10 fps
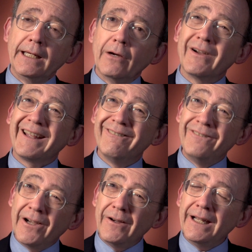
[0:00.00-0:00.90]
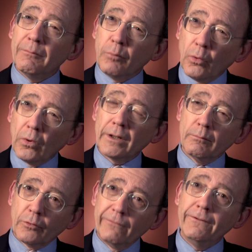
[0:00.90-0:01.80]
Now, a very
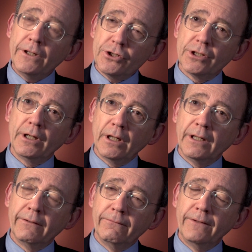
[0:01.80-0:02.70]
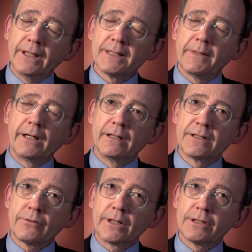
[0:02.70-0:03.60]
important provision of the expanded
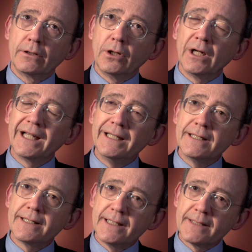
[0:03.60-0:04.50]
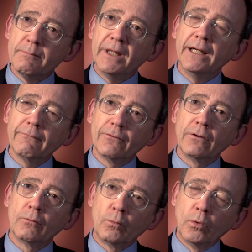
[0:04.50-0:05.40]
discretion law is this
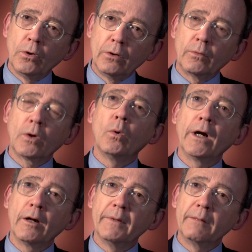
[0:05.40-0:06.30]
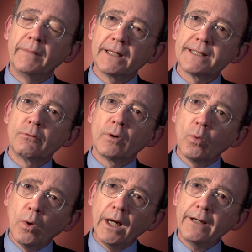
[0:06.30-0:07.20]
meaningful role requirement, because it
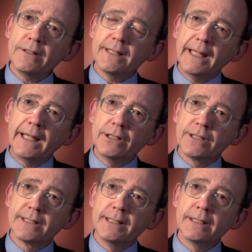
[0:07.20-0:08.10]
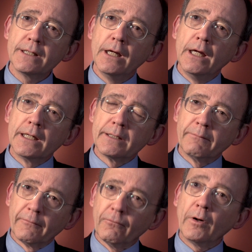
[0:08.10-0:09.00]
requires the agencies to
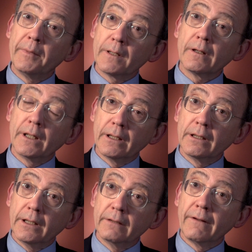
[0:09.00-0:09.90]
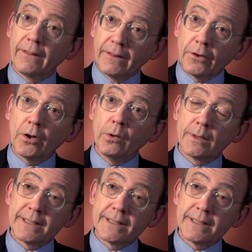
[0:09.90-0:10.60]
perform a thorough